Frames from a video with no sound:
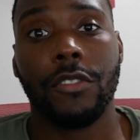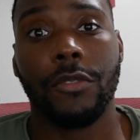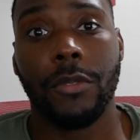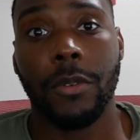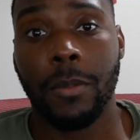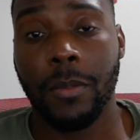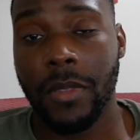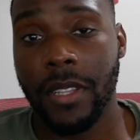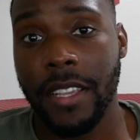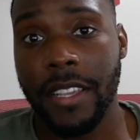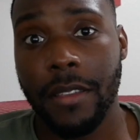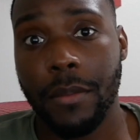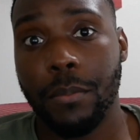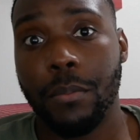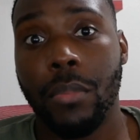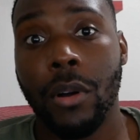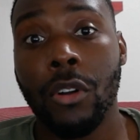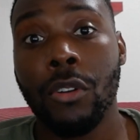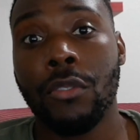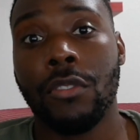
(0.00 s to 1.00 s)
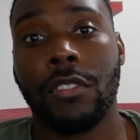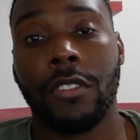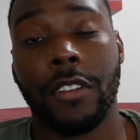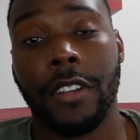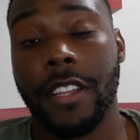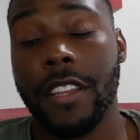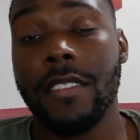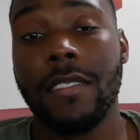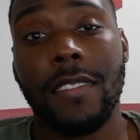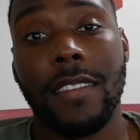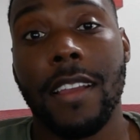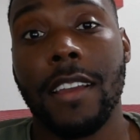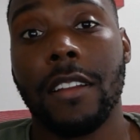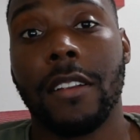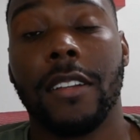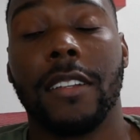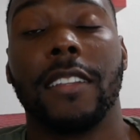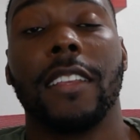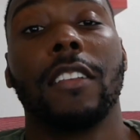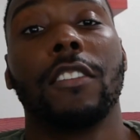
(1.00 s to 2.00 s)
from late post or insider
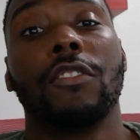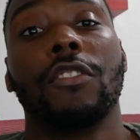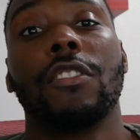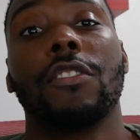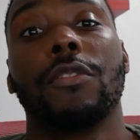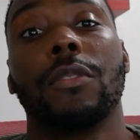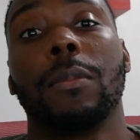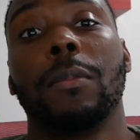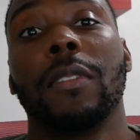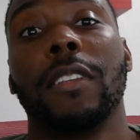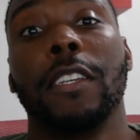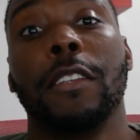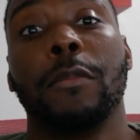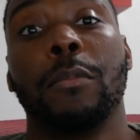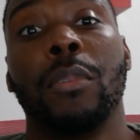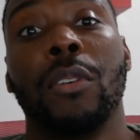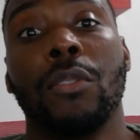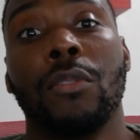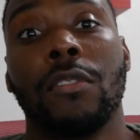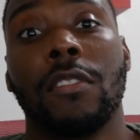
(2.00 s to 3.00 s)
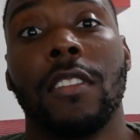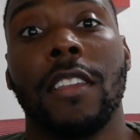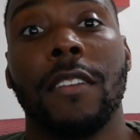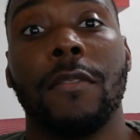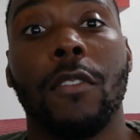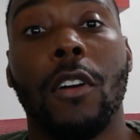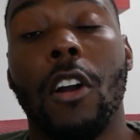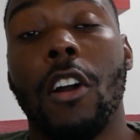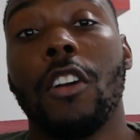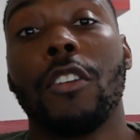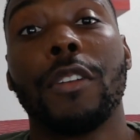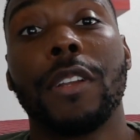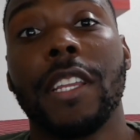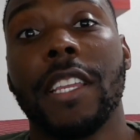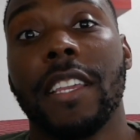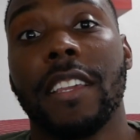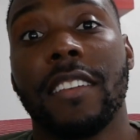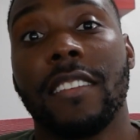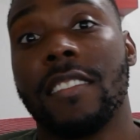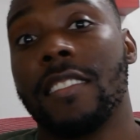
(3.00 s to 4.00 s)
intelligence from late post they've already
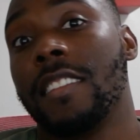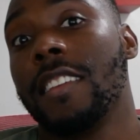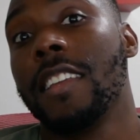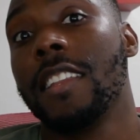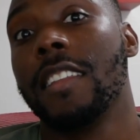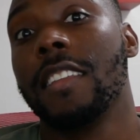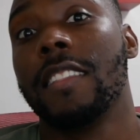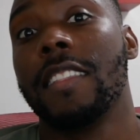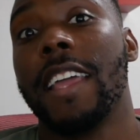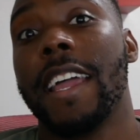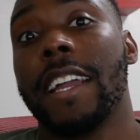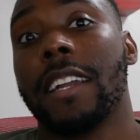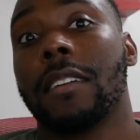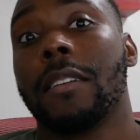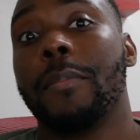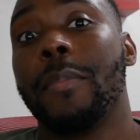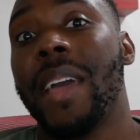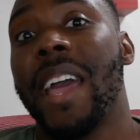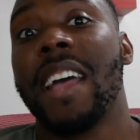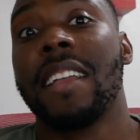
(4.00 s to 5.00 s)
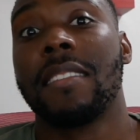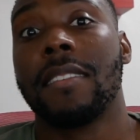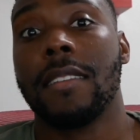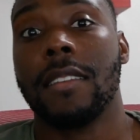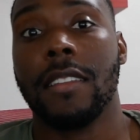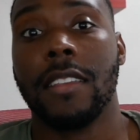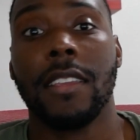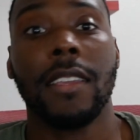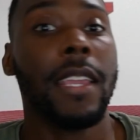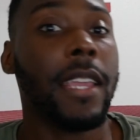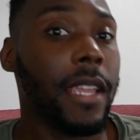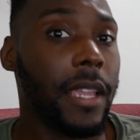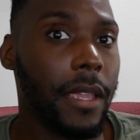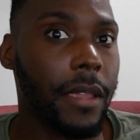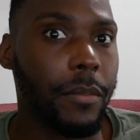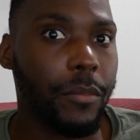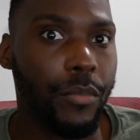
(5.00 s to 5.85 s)
exceeded that capacity in